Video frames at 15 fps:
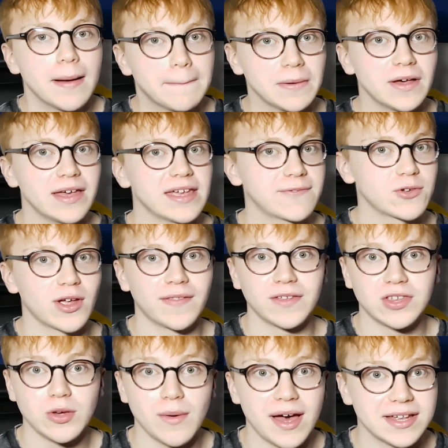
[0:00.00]
But if you're in
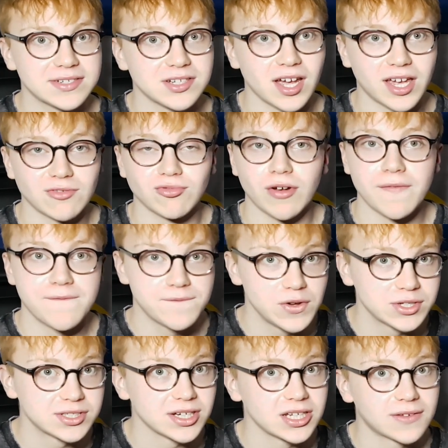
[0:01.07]
the US, I can run
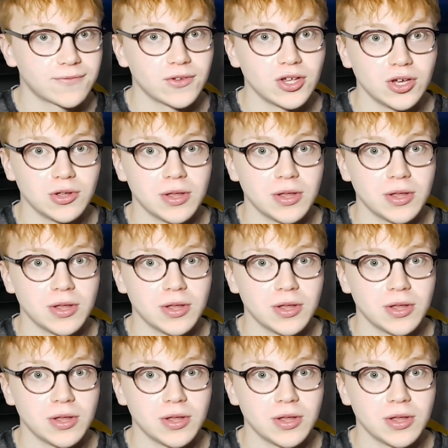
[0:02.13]
foot sites for you.